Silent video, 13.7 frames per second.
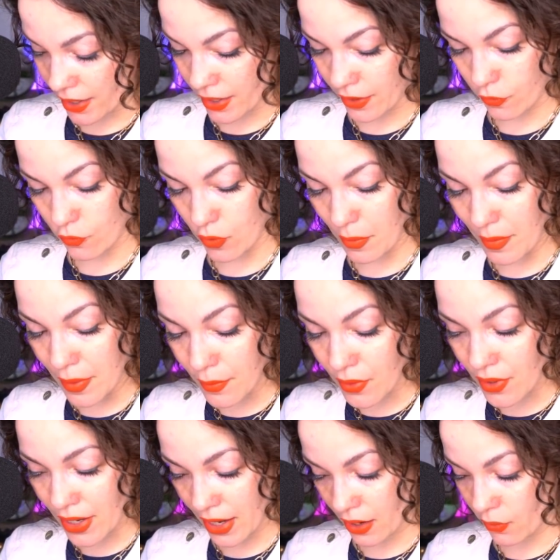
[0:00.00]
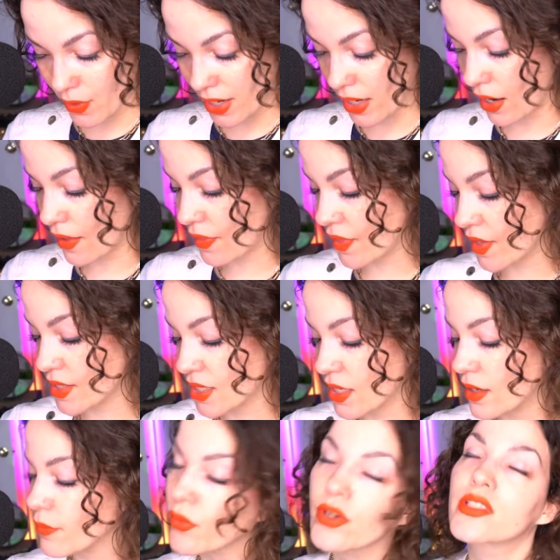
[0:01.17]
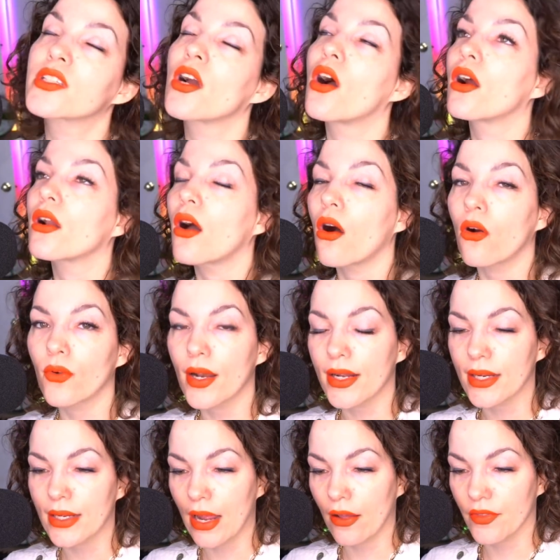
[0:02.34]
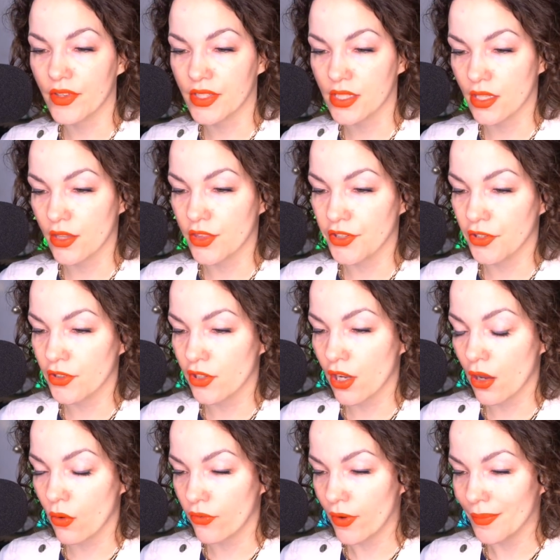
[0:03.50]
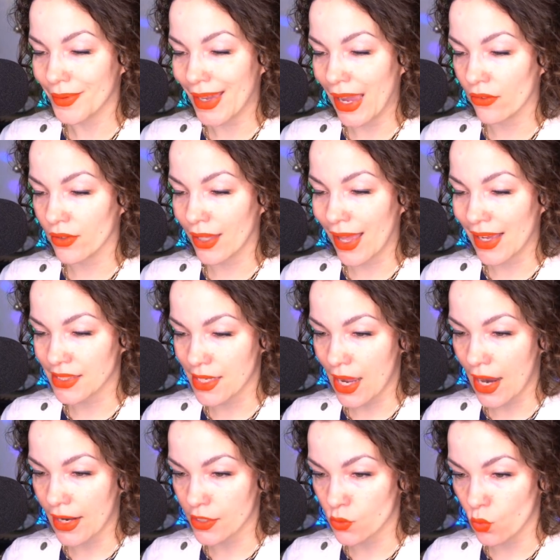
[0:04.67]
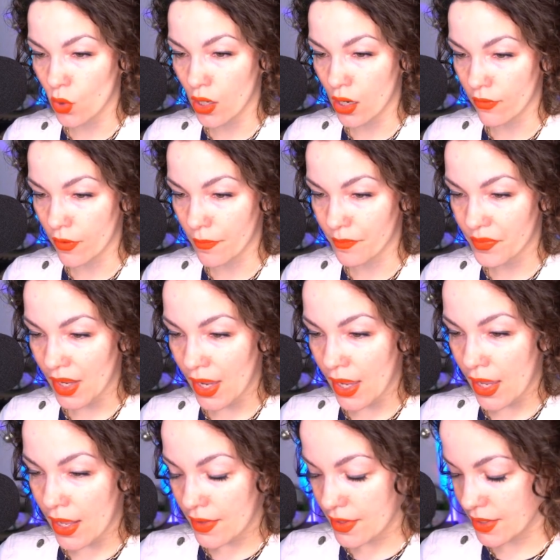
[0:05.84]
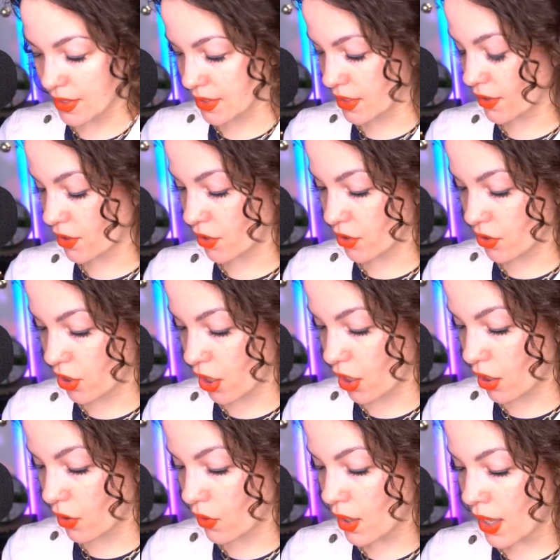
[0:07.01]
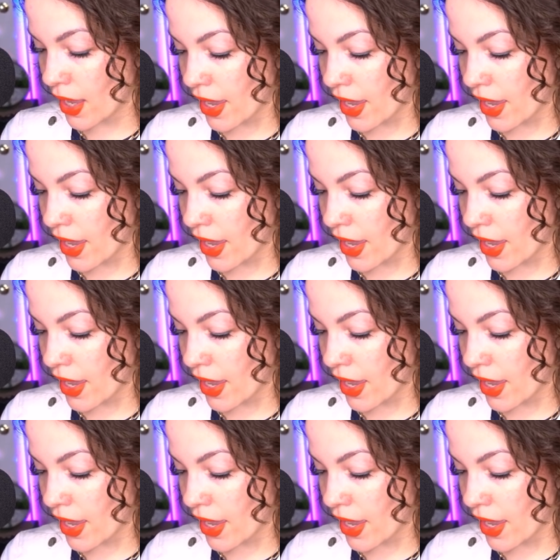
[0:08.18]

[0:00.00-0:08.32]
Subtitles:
remember how we got this Empress card already now? This is the third go, if I'm counting last night as one of them. This is the third go.